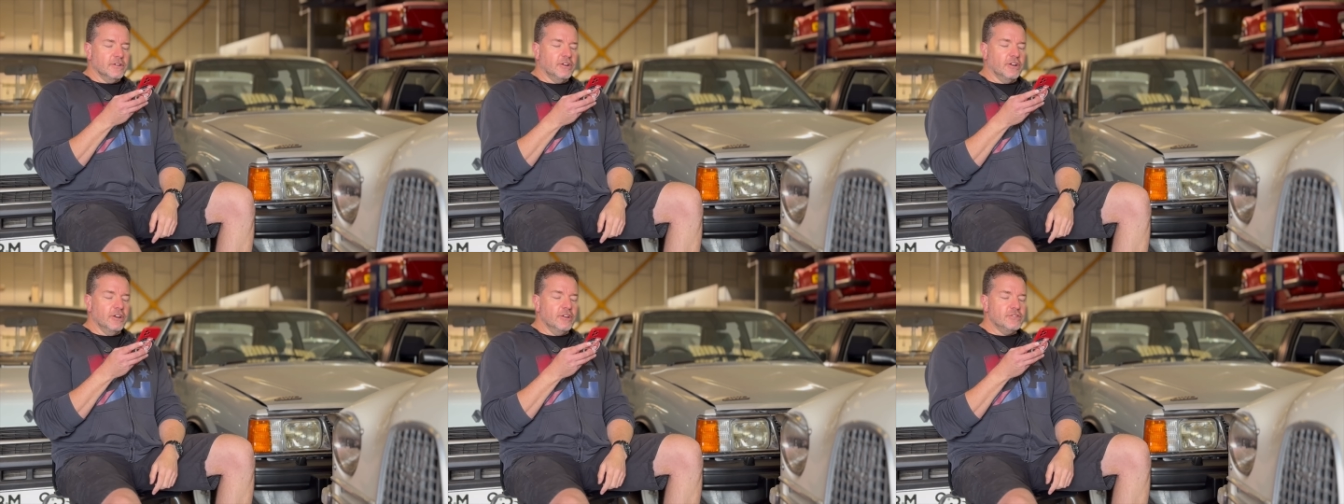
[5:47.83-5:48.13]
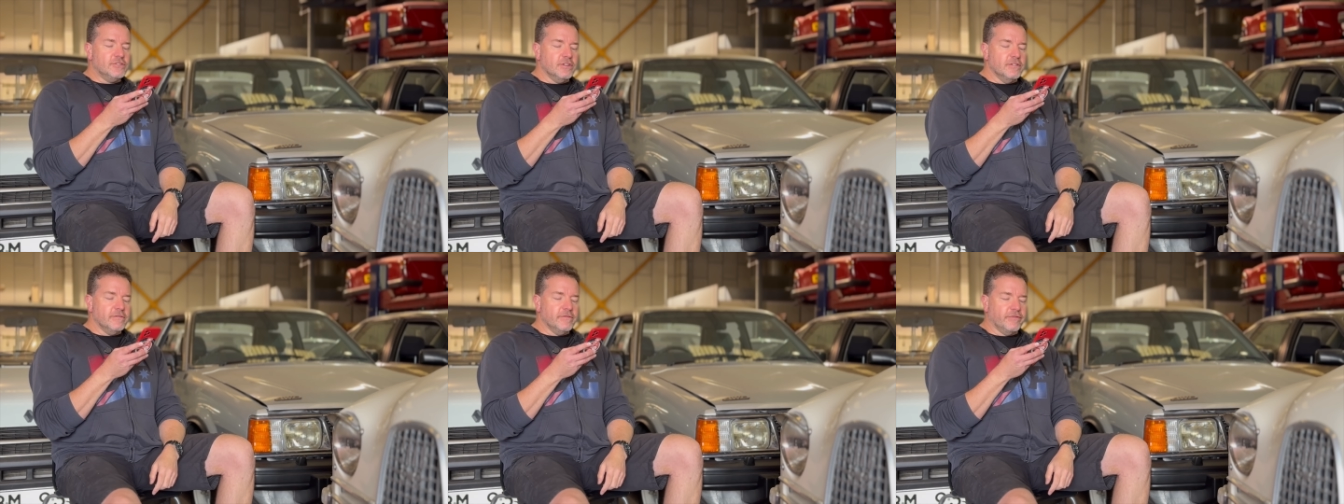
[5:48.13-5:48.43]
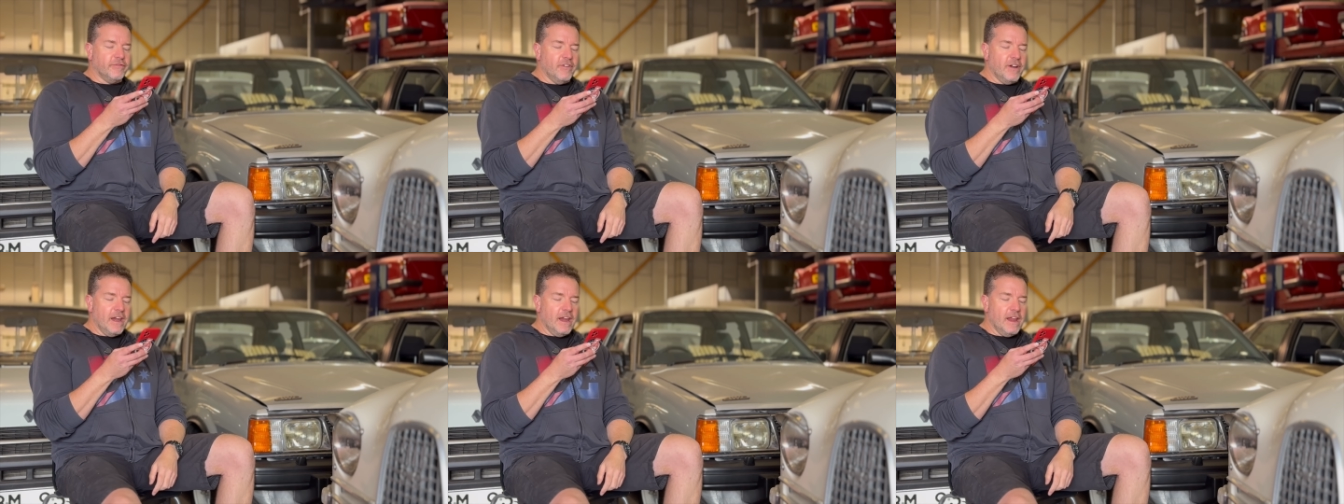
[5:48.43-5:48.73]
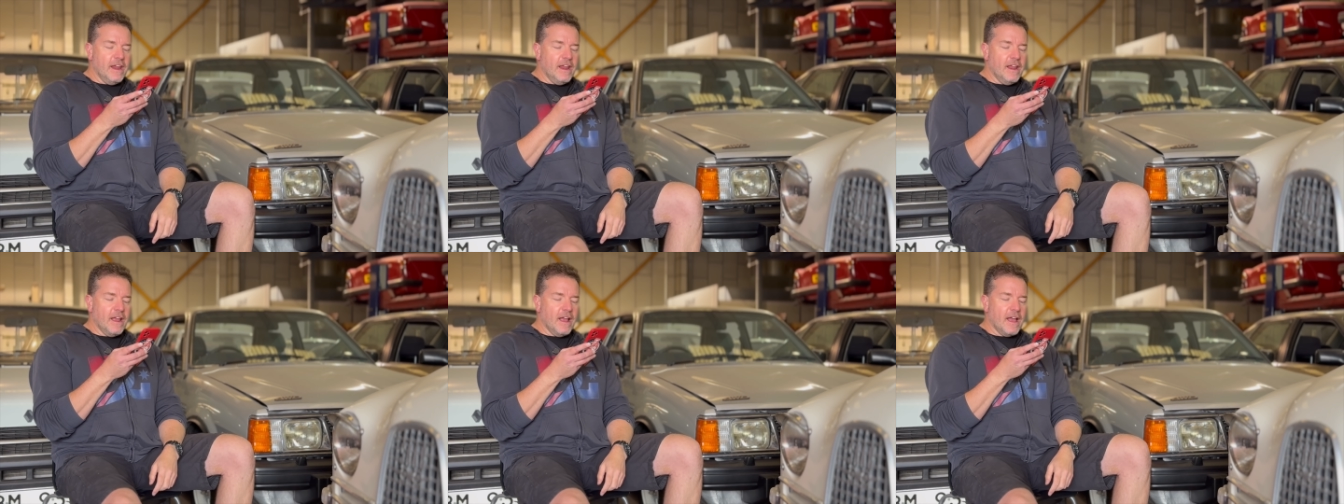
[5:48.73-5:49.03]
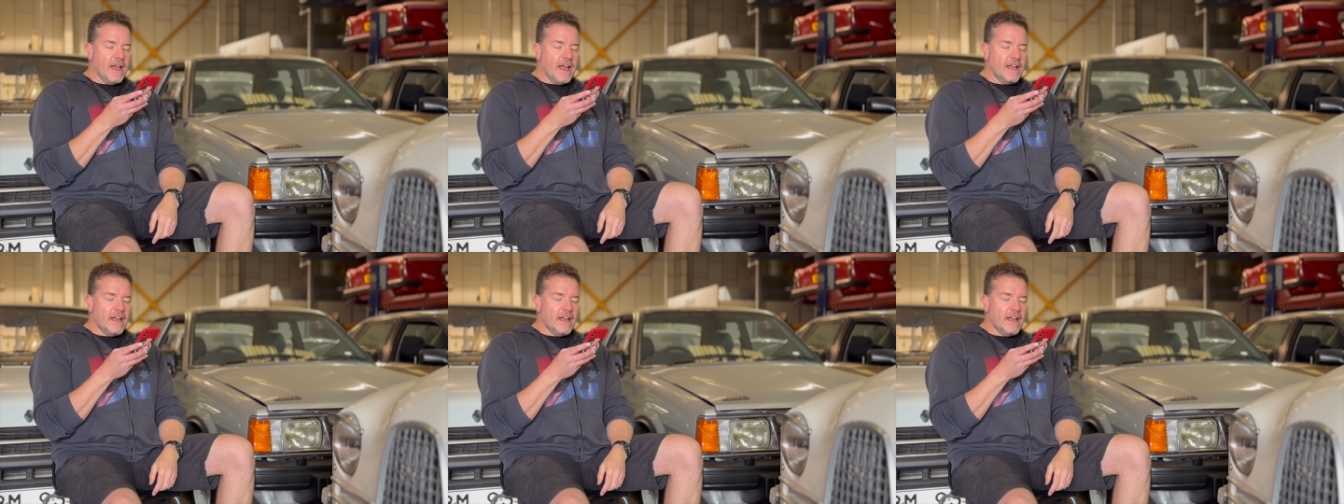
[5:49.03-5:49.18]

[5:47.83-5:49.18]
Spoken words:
Gluten-free